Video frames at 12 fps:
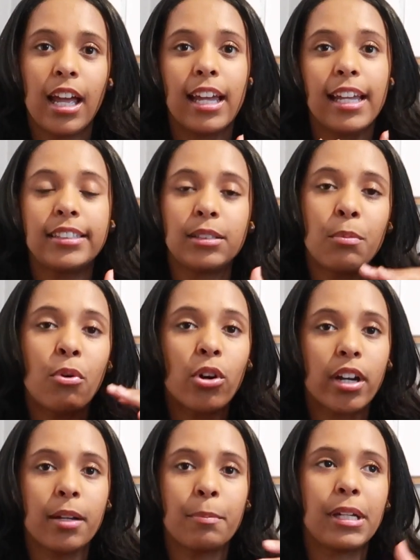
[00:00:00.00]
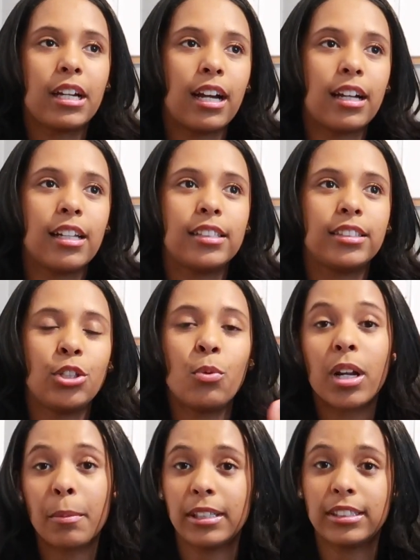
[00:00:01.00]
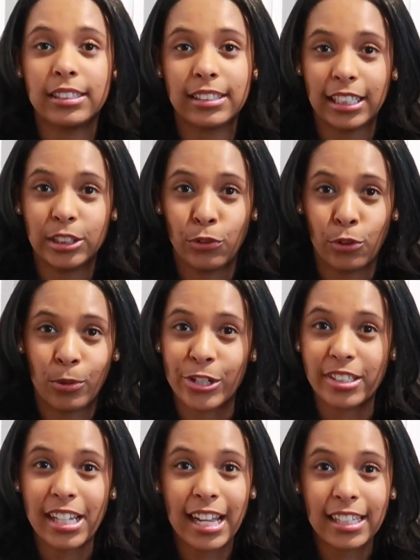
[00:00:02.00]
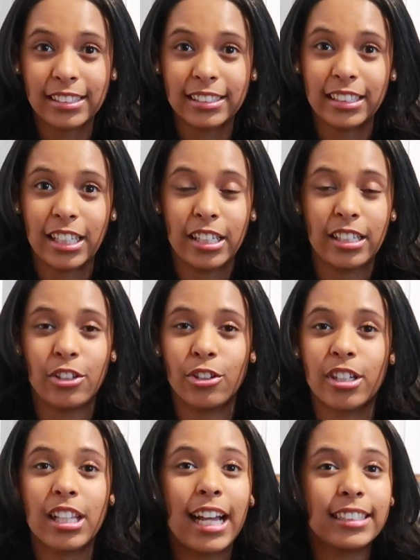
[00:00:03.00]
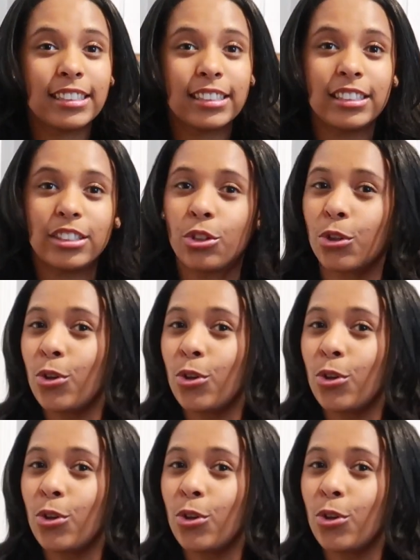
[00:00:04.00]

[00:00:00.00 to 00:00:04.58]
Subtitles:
It's important because you want to be successful in your tests, in your classes, in your